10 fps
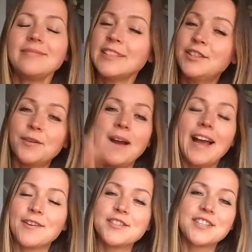you know,
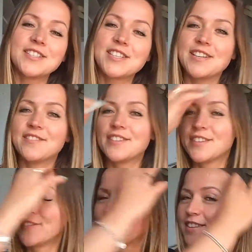how she achieved the
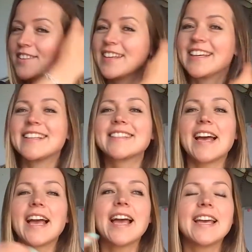different things,
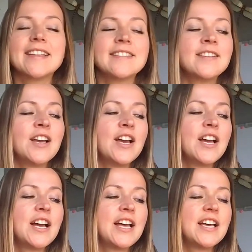and
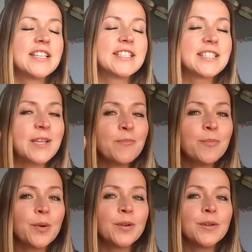
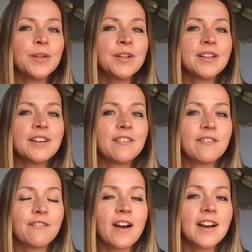simple
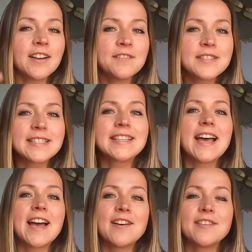
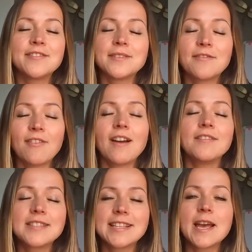five-step
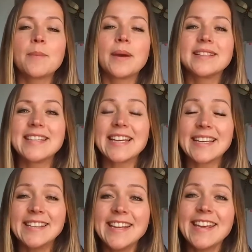
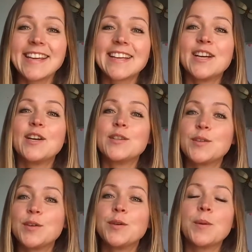technique
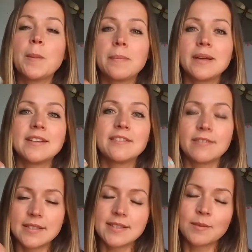to
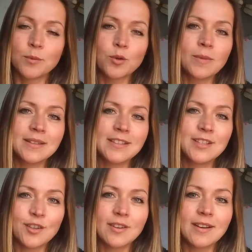manifesting more money in
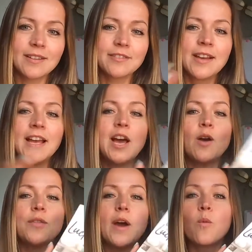your life.
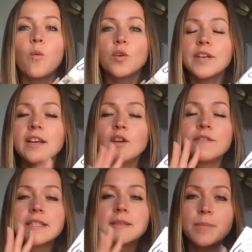Now, what I
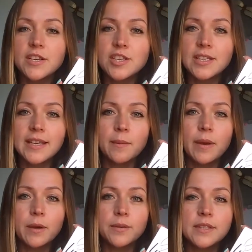love especially
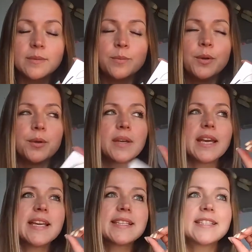about this book
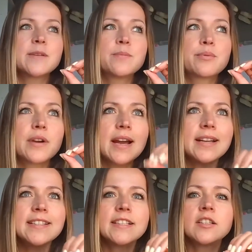is the
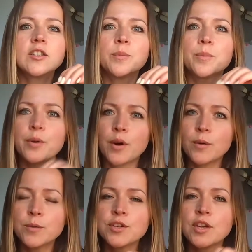practical
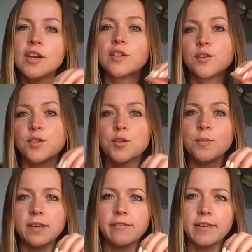approach to
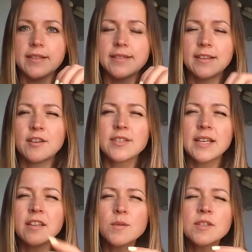manifesting, because
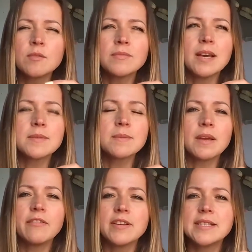I know sometimes
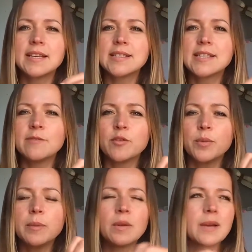manifesting can seem for
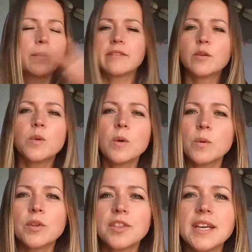people like a bit of a
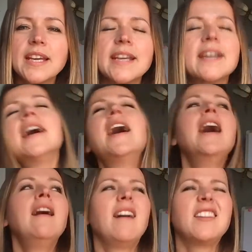woo-woo thing,
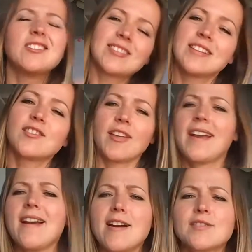and you sit on a
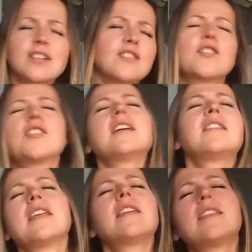couch and you
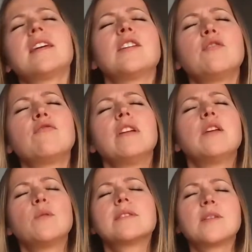think, and you really
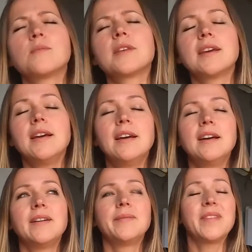want something.
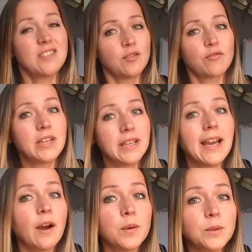That's not really
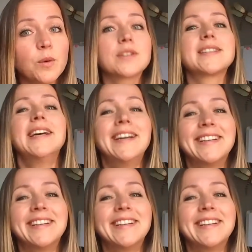how it works.